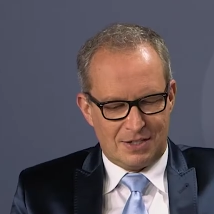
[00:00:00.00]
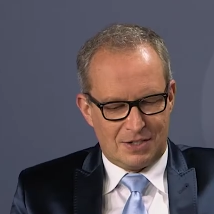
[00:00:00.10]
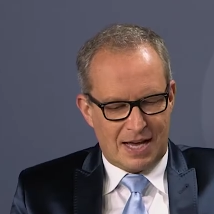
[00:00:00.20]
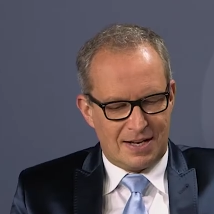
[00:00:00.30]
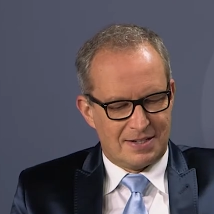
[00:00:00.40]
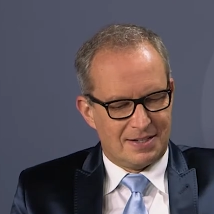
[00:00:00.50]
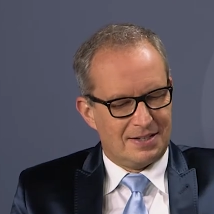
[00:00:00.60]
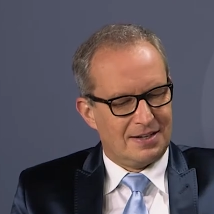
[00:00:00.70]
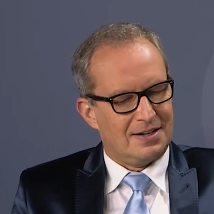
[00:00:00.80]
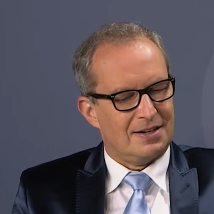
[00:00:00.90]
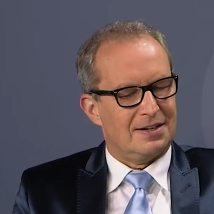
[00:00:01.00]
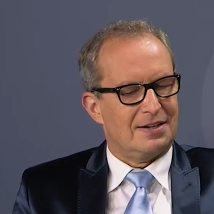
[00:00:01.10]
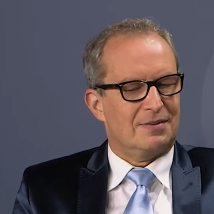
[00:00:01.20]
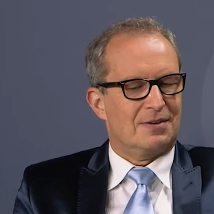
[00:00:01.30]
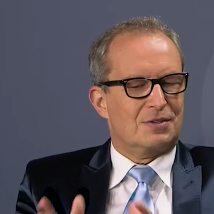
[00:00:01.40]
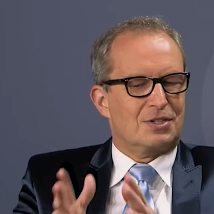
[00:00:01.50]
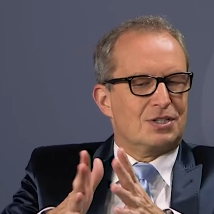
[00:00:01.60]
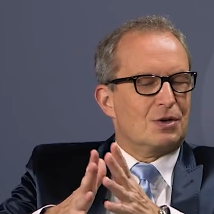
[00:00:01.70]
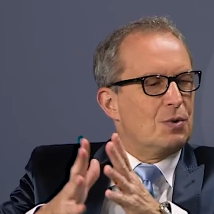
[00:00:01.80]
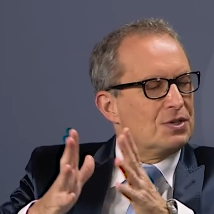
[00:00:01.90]
like to add
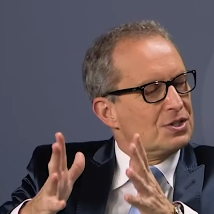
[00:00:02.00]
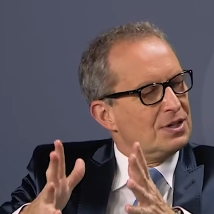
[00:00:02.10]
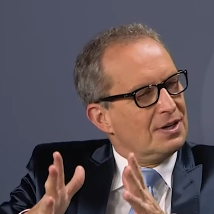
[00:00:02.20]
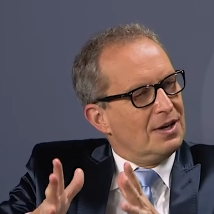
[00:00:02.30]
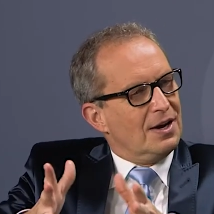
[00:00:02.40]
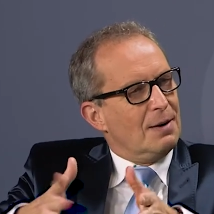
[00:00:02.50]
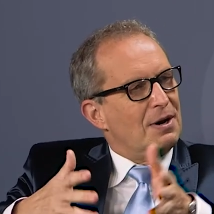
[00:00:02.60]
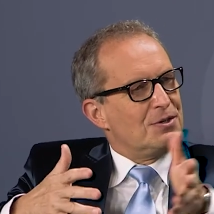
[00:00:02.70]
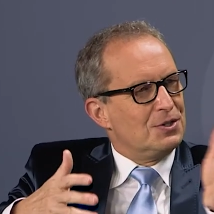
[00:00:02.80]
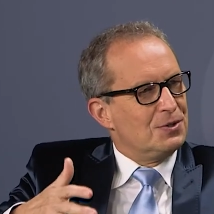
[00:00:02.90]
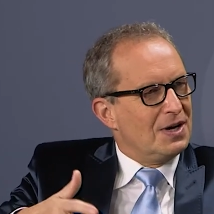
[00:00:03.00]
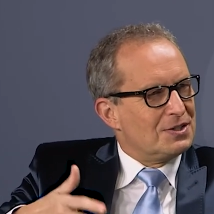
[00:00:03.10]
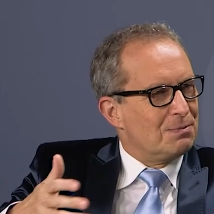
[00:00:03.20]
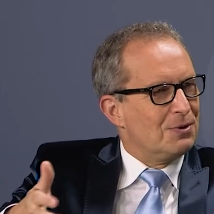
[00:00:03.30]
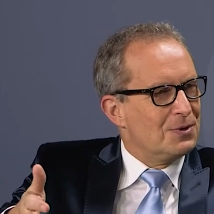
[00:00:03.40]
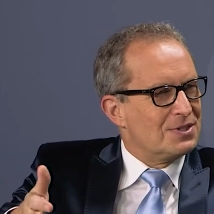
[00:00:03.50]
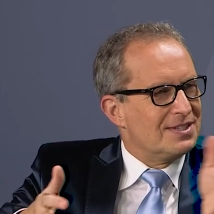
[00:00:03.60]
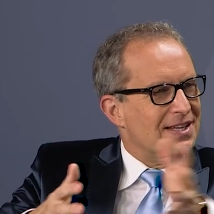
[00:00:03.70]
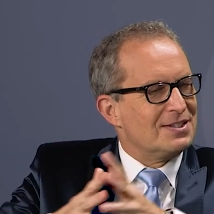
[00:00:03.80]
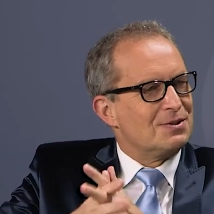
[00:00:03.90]
just a question about you as a
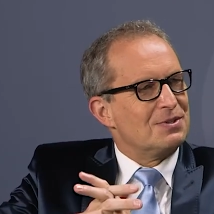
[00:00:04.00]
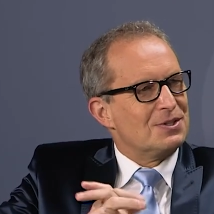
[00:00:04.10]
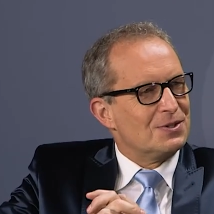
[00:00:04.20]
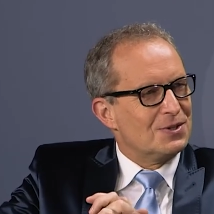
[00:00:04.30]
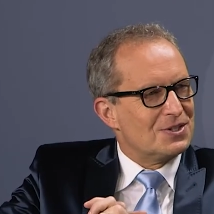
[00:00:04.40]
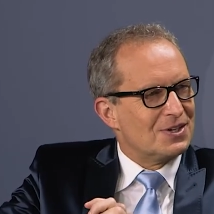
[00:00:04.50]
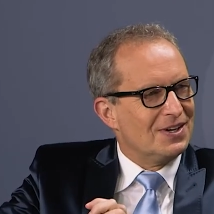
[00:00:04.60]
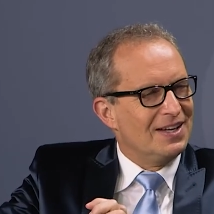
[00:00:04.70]
person, as a researcher.